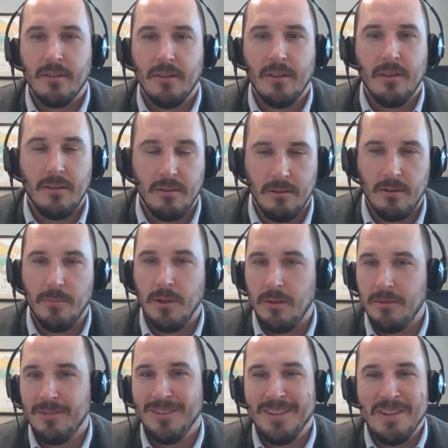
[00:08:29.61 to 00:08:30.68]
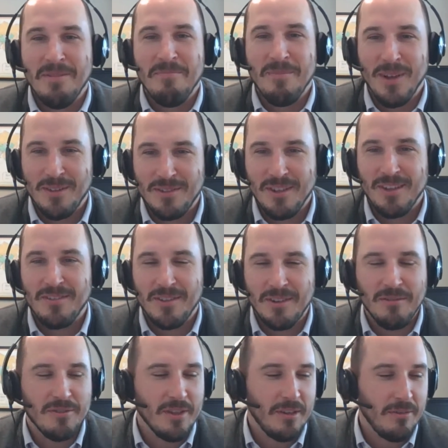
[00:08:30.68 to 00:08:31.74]
And your email made sense,
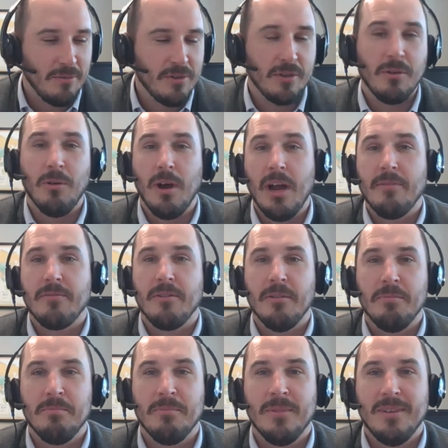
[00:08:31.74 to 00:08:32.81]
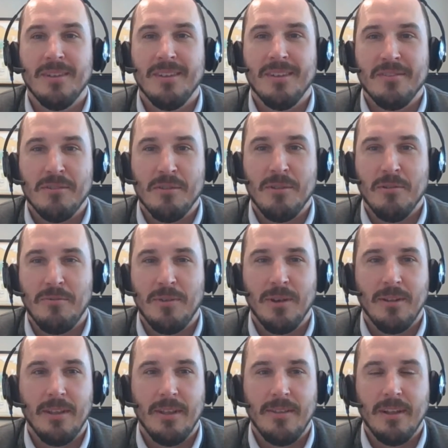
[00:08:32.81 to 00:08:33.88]
and you said you should go after them. So do you
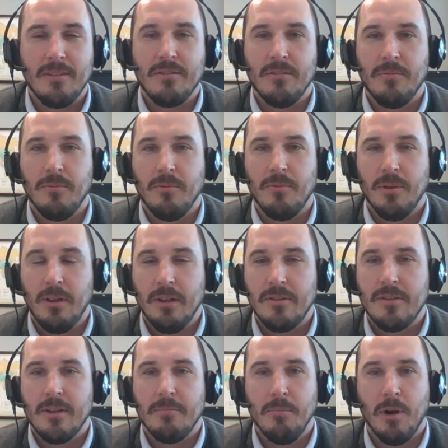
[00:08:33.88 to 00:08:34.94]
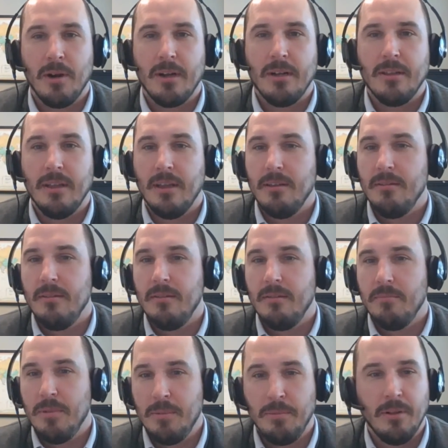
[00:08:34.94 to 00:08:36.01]
feel that that's a realistic market that
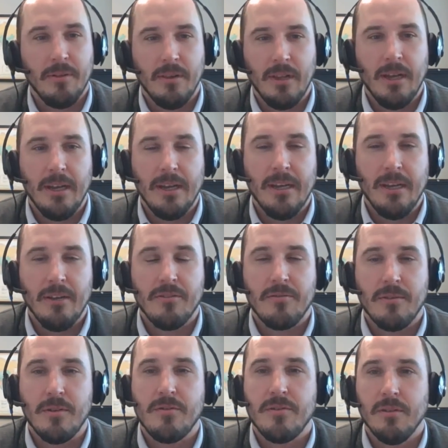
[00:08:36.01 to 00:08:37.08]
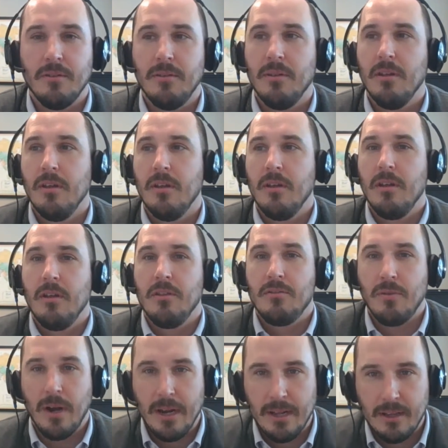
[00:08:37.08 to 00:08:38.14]
people in the lighting industry should
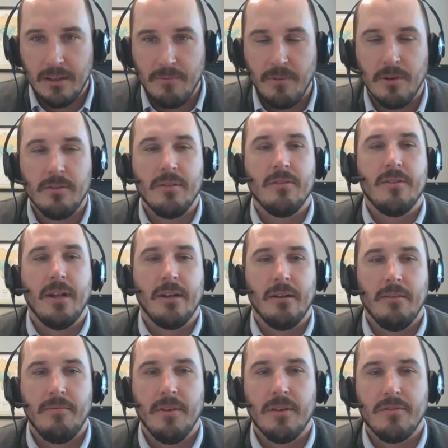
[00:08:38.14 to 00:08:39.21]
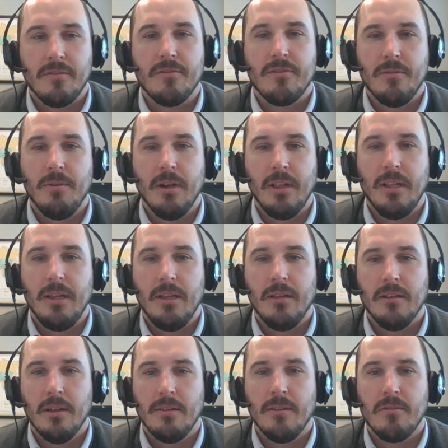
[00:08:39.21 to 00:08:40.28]
try to convert these decorative fixtures to
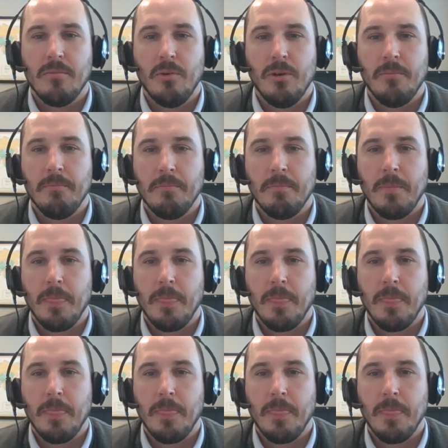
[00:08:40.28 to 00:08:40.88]
LED at this point?